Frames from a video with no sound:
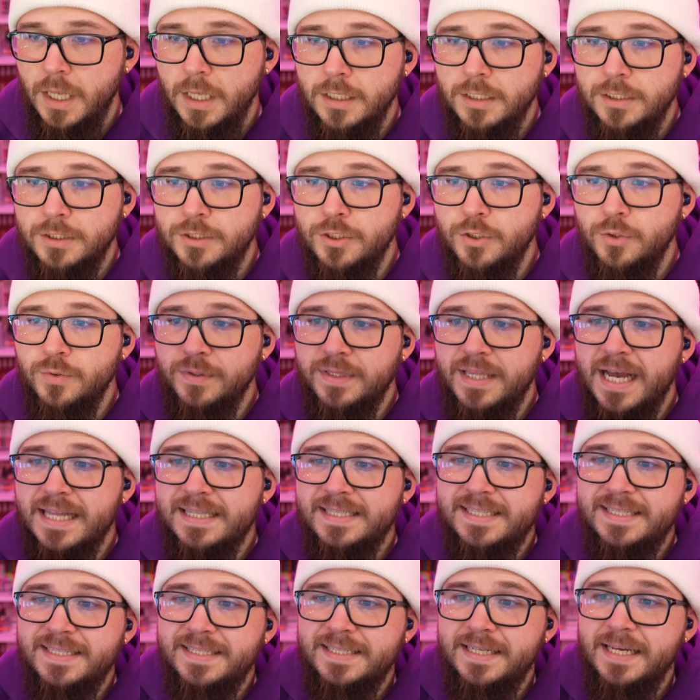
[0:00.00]
Dude, that's
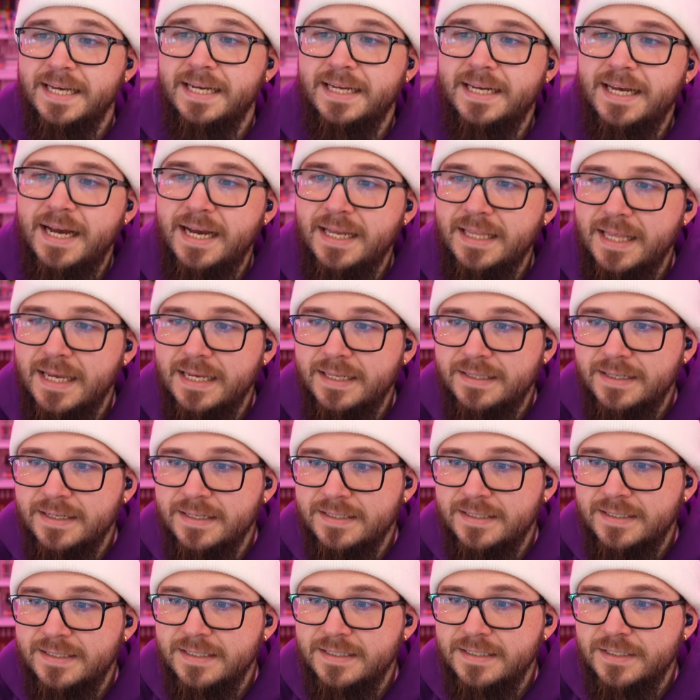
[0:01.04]
sick. I like this.
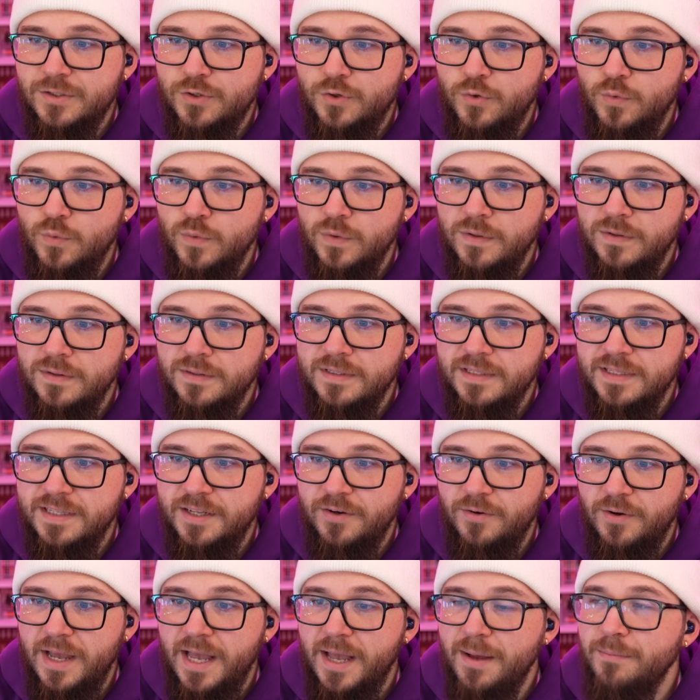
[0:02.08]
This is cool. Little
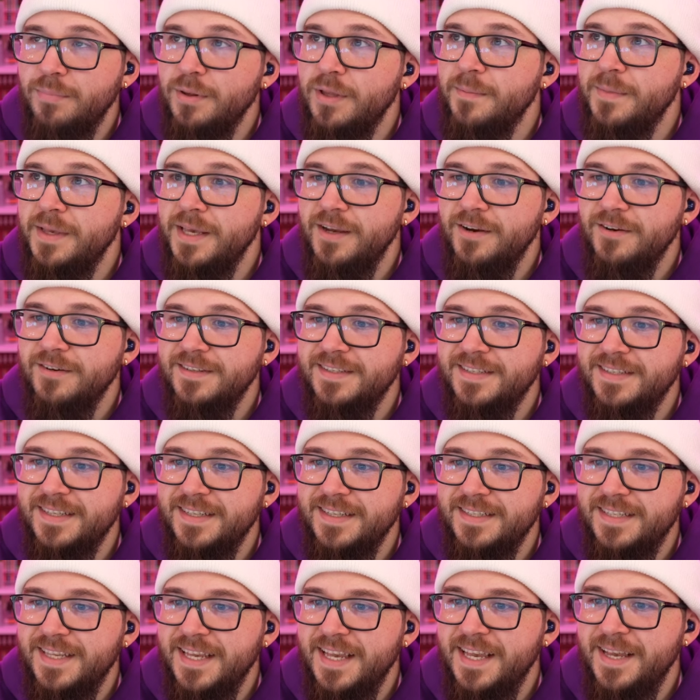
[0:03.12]
emblem here. It's, it's
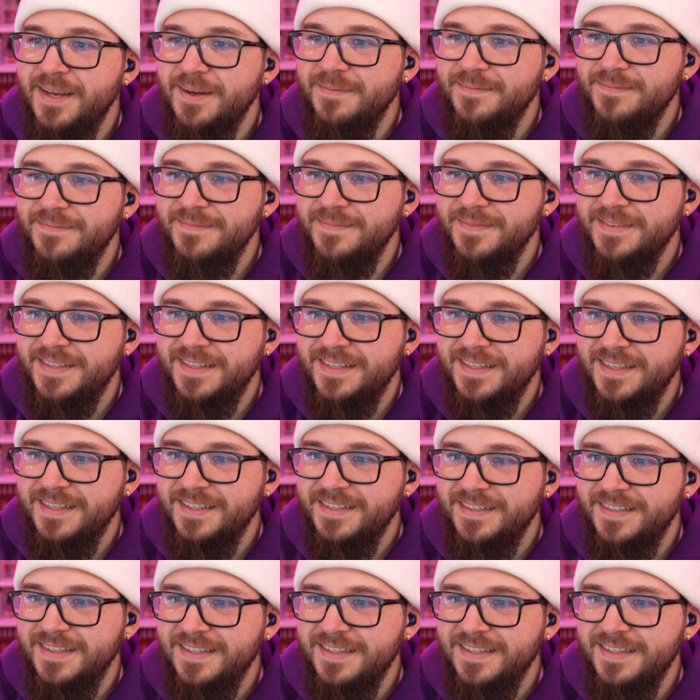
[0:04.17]
him.